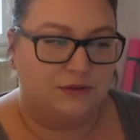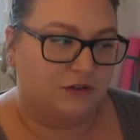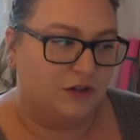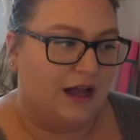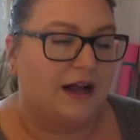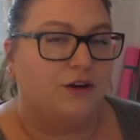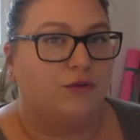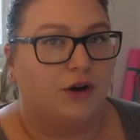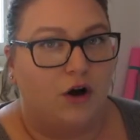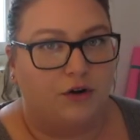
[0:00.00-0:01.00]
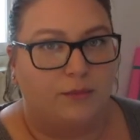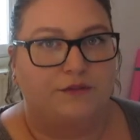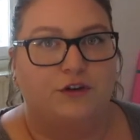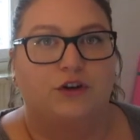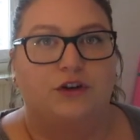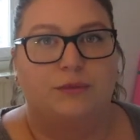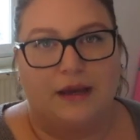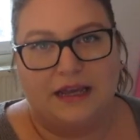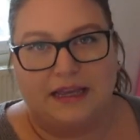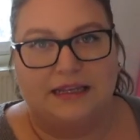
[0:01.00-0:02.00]
was so that I could record on my phone and
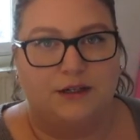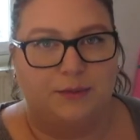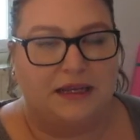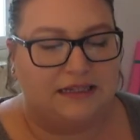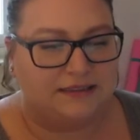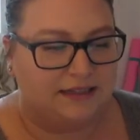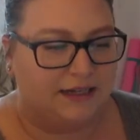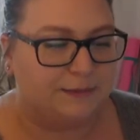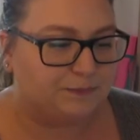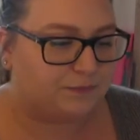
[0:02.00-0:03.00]
make it a little bit easier.